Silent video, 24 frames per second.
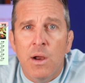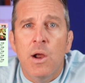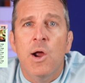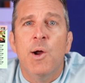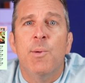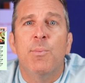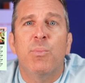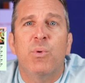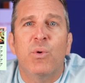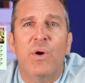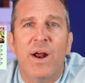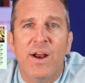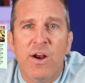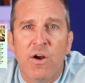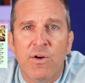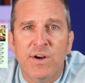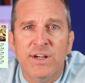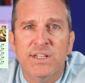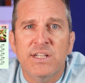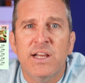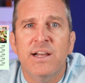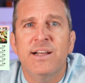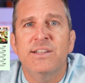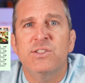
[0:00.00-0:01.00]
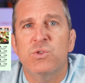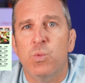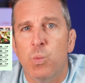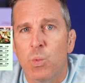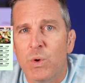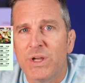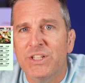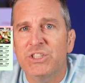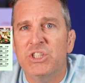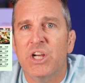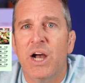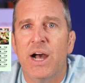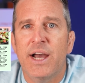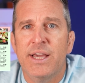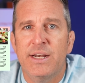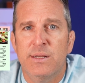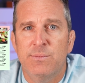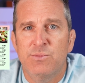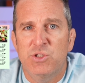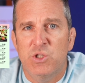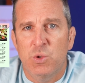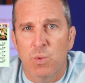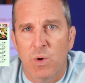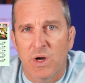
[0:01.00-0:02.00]
prioritize which
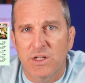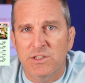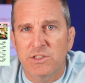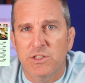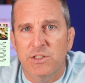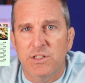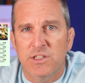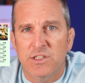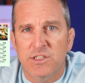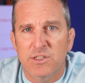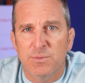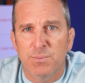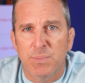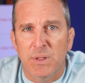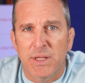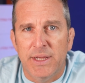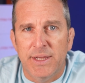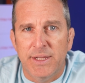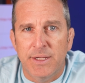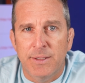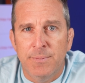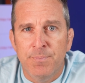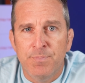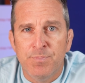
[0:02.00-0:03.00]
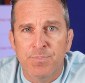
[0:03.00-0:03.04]
items you want to display.